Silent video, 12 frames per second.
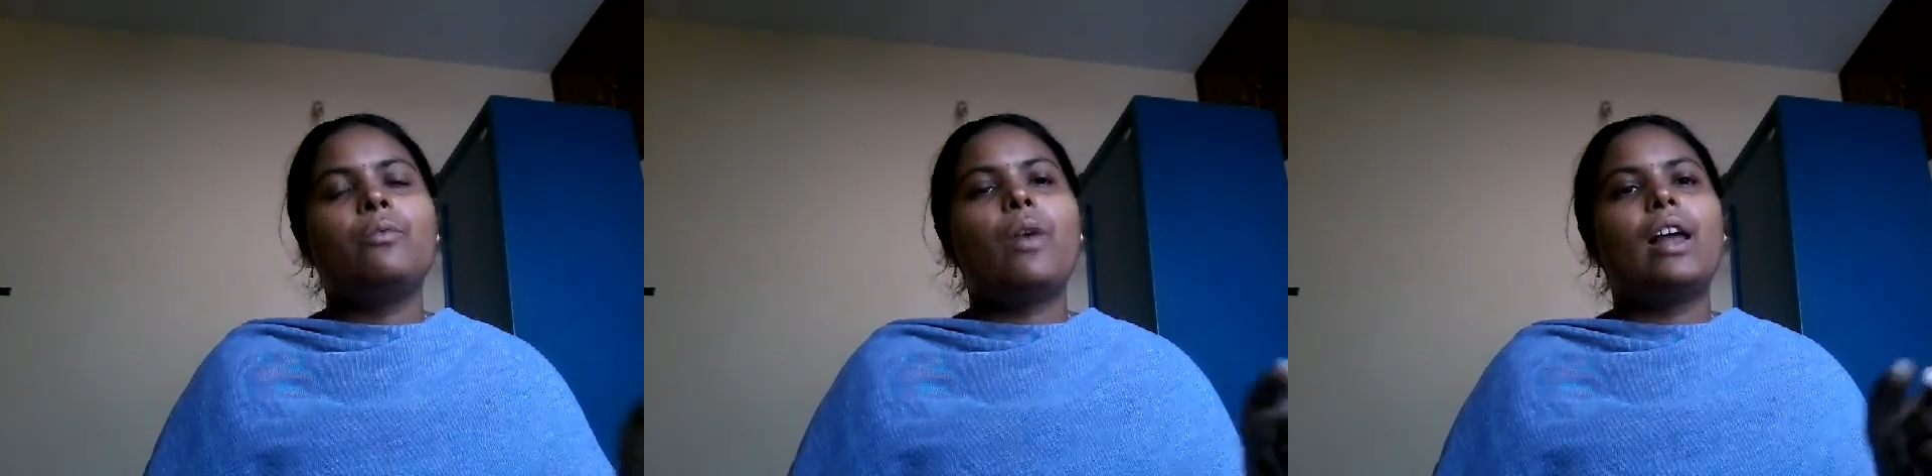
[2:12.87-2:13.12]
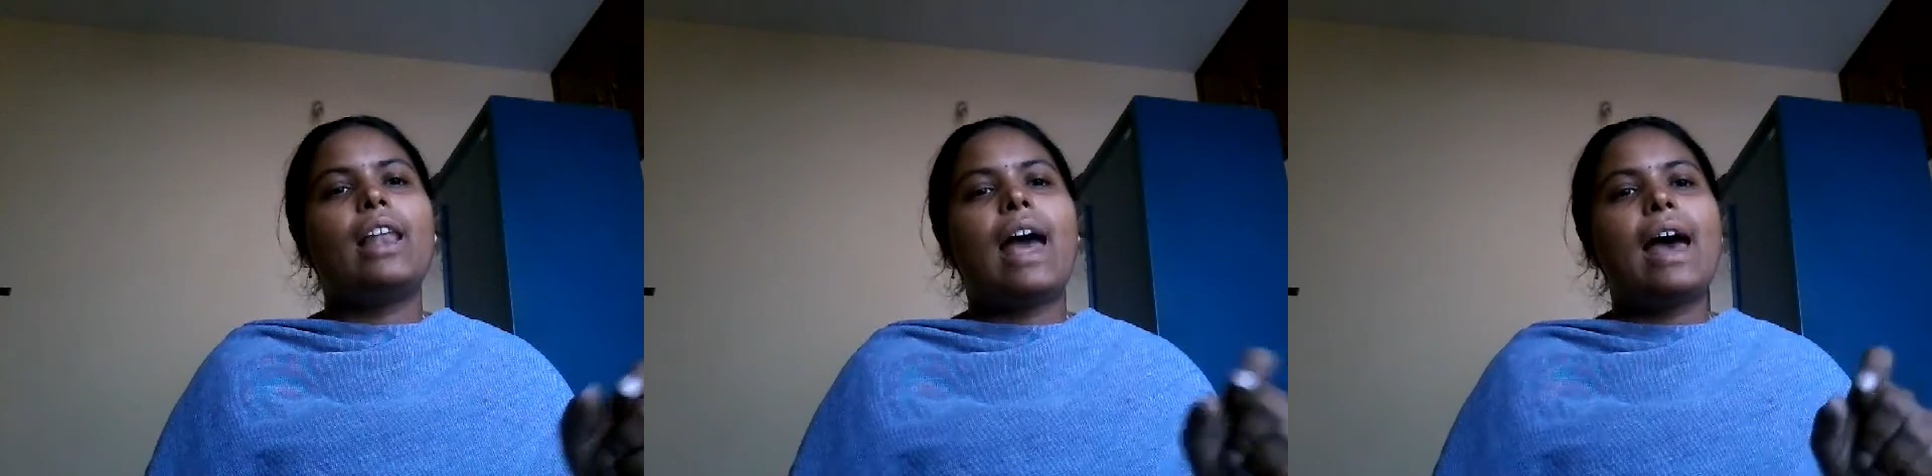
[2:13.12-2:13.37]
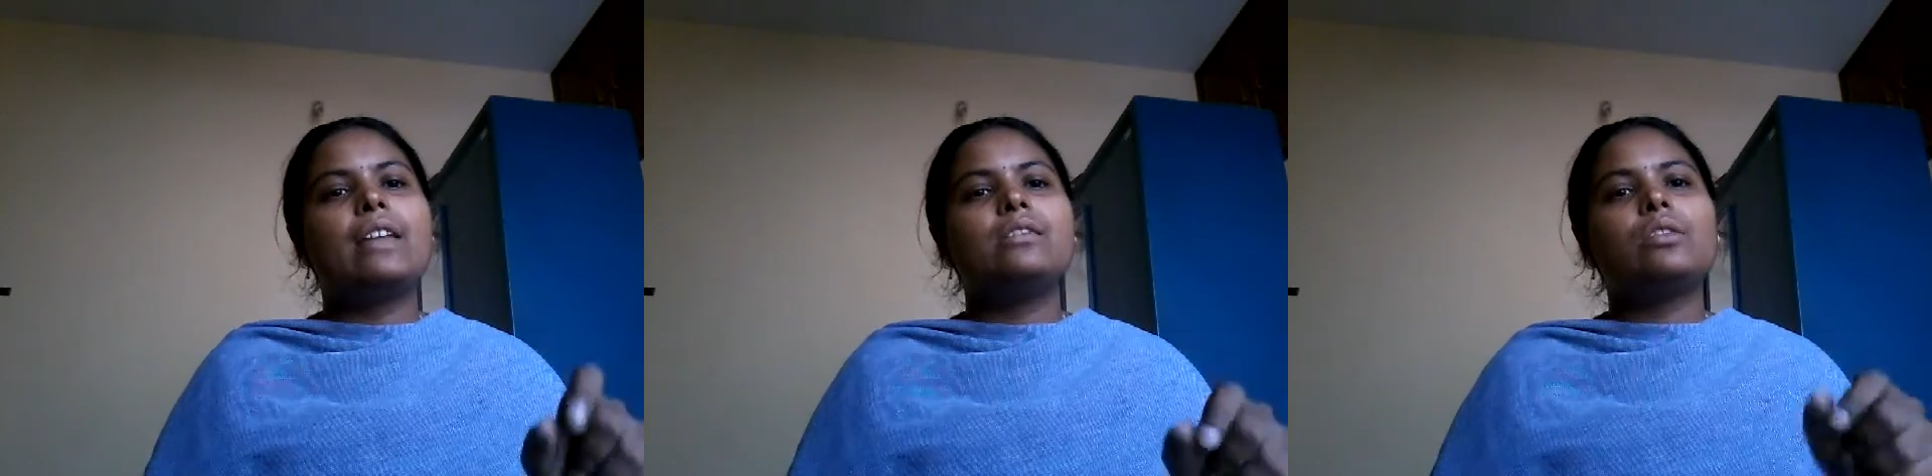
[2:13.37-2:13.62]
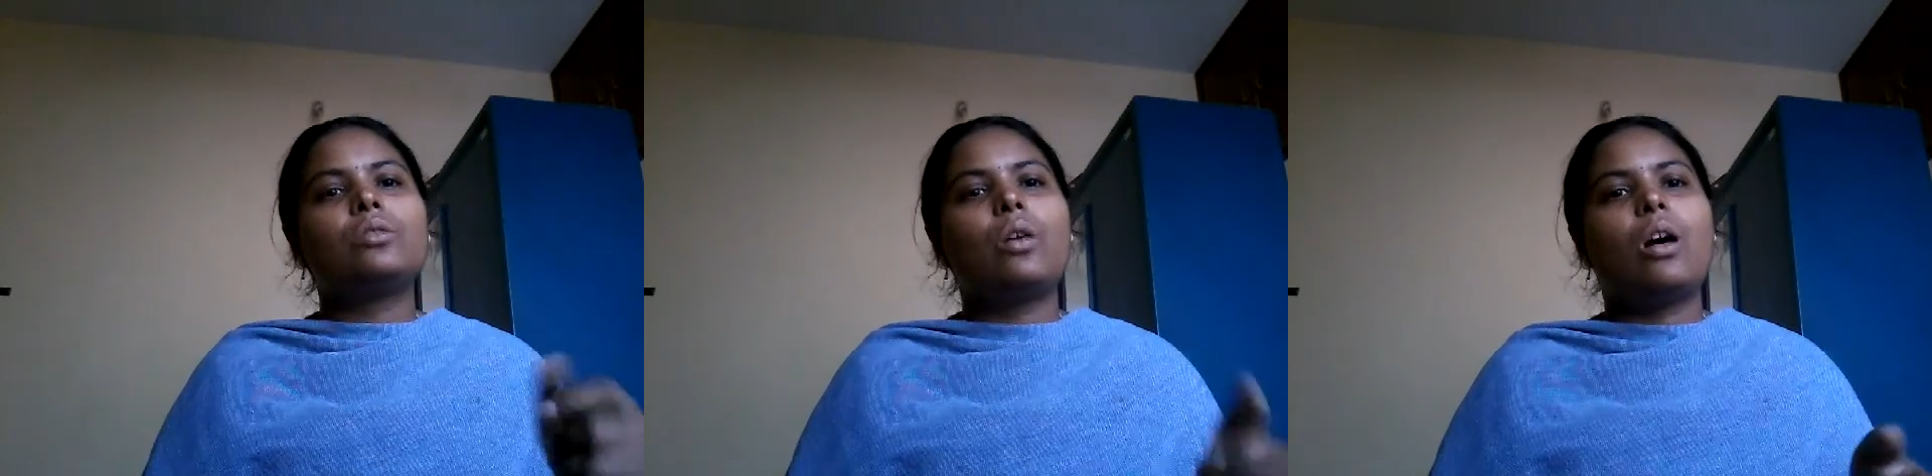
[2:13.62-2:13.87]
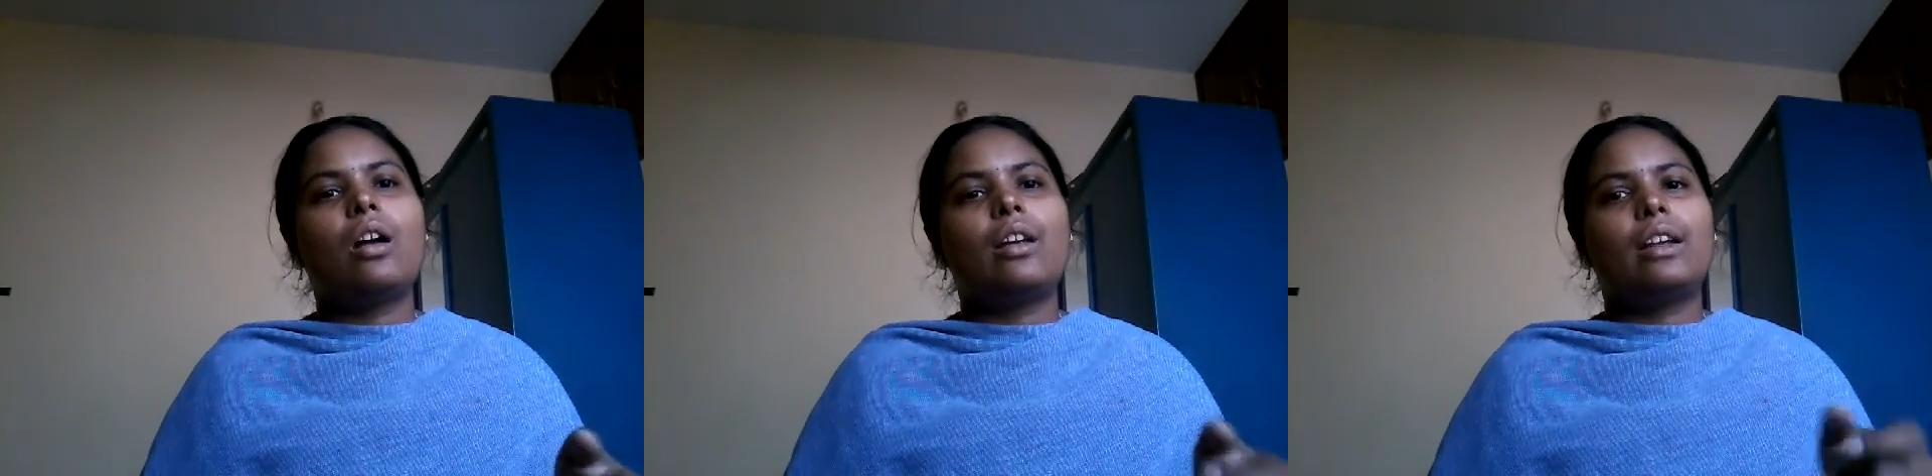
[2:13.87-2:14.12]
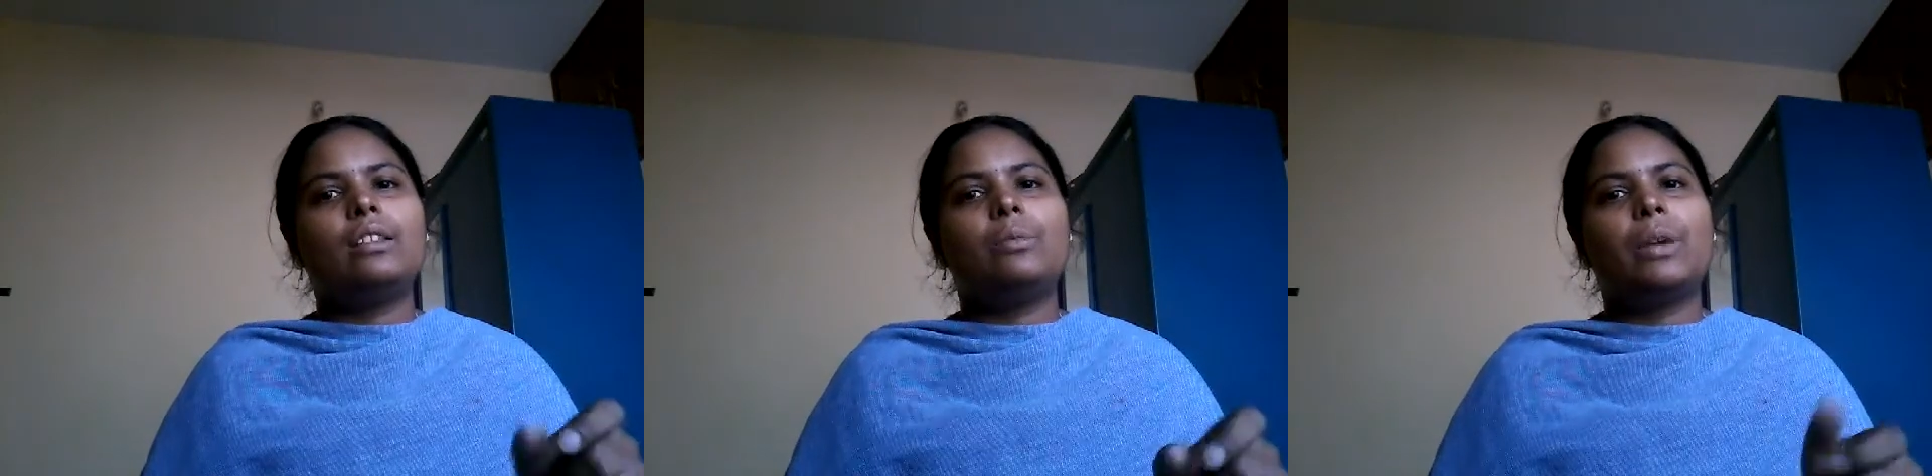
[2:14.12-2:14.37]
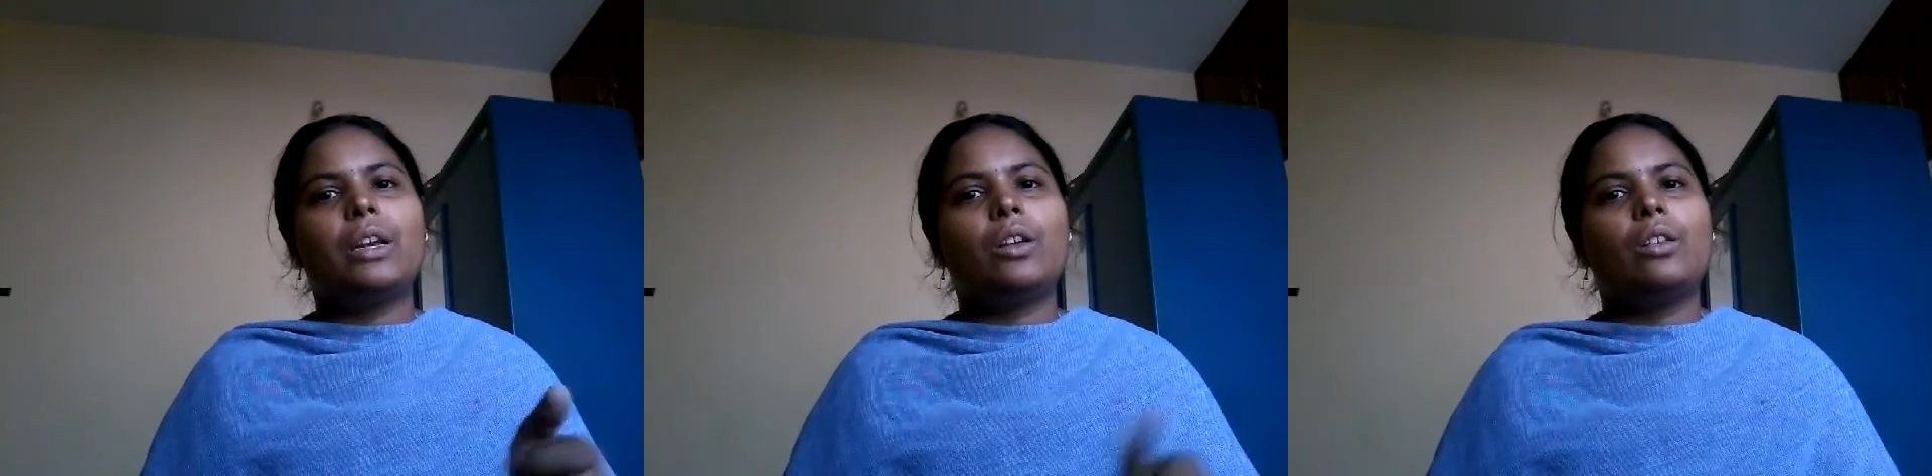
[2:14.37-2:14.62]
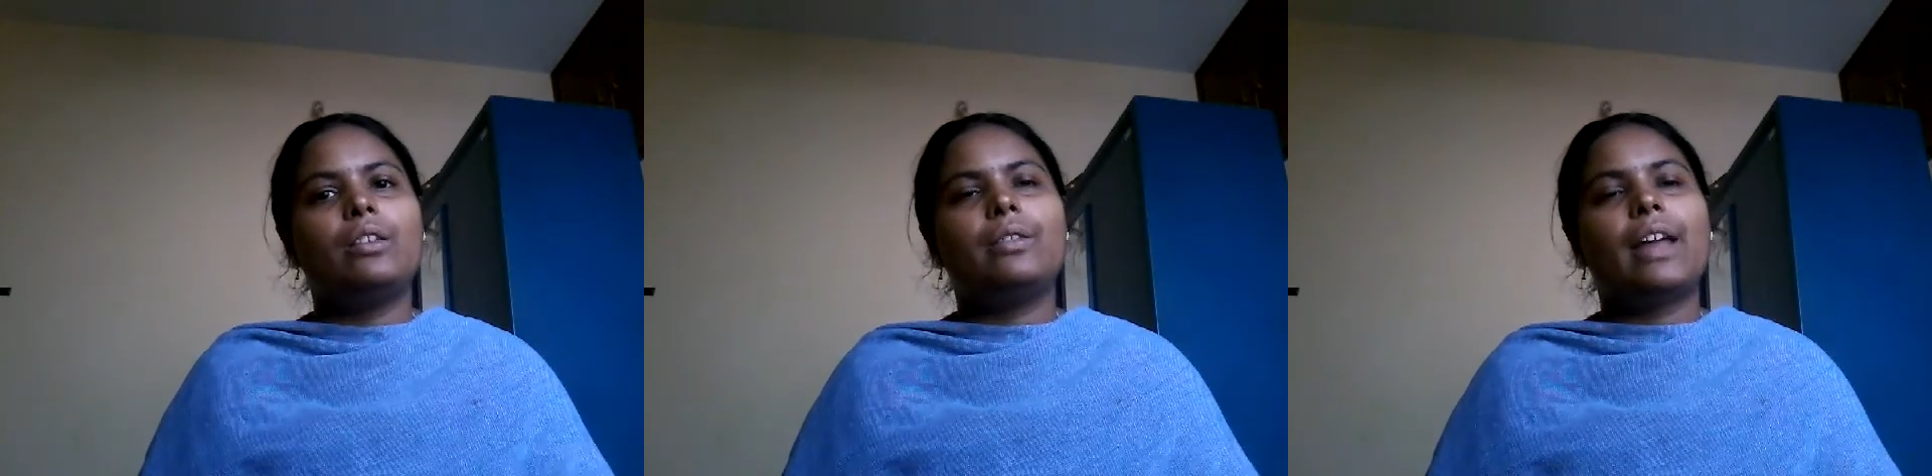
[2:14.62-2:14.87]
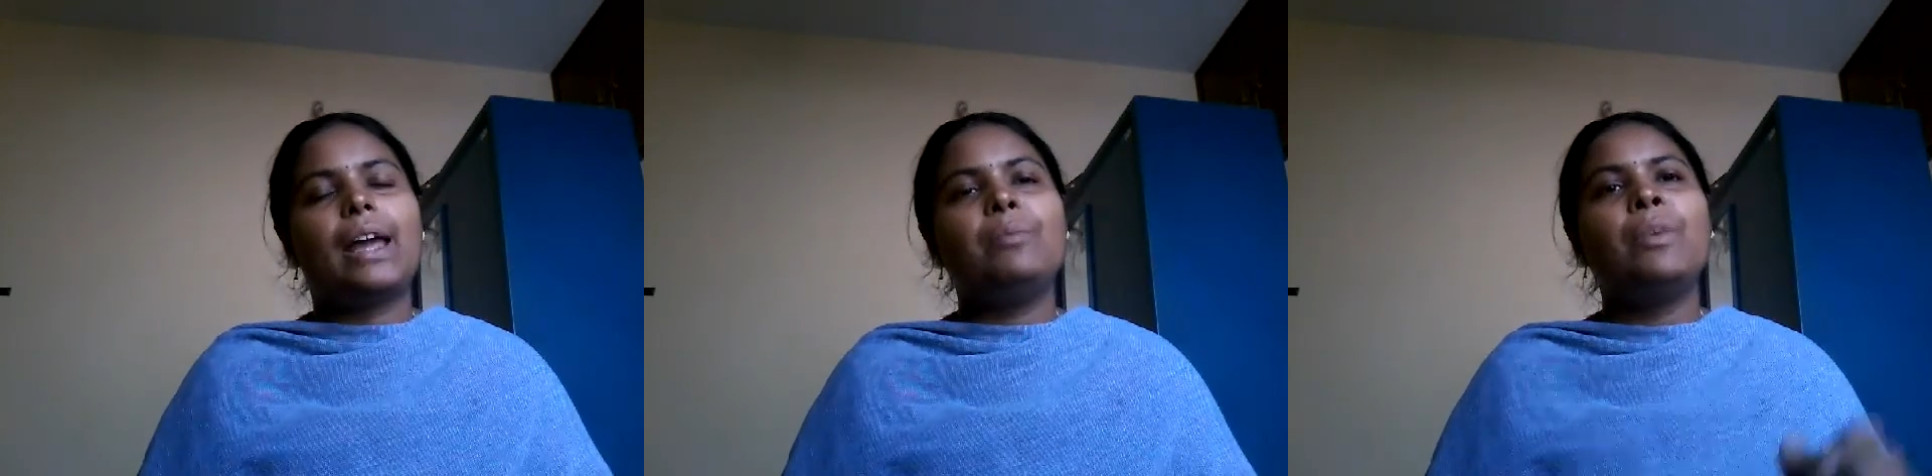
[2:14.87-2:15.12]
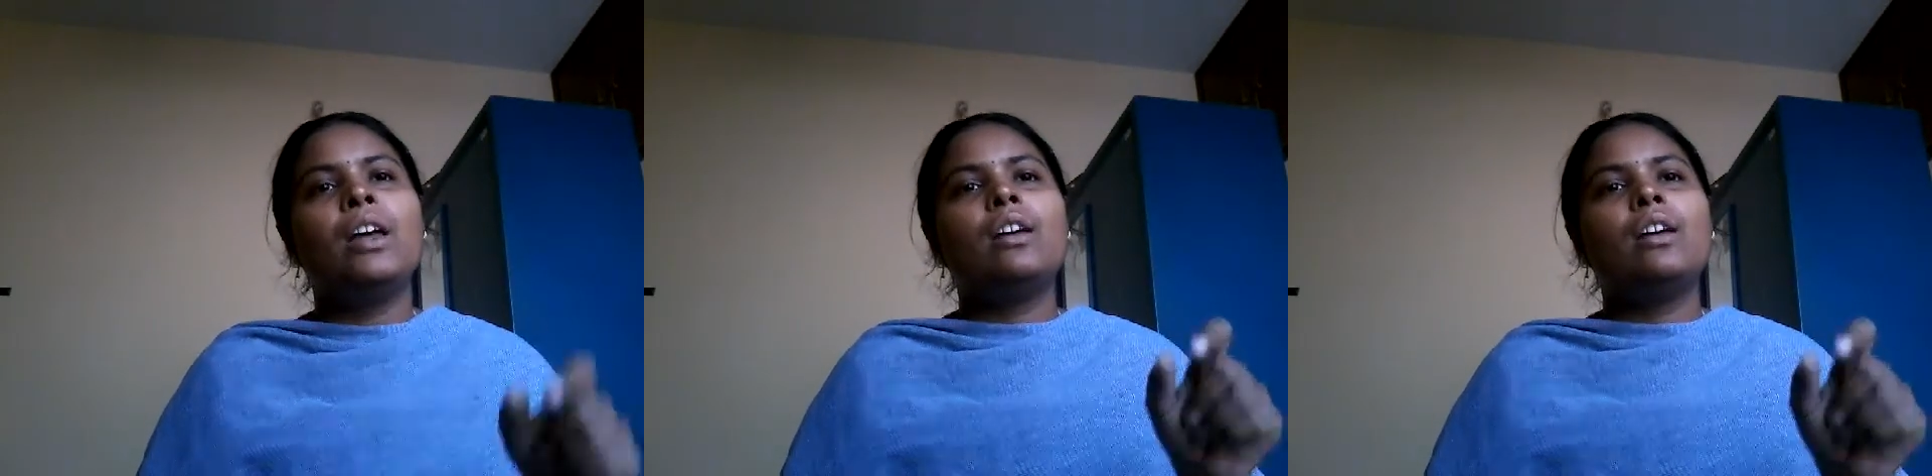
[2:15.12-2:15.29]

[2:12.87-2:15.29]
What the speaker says: while air is on, and the particular time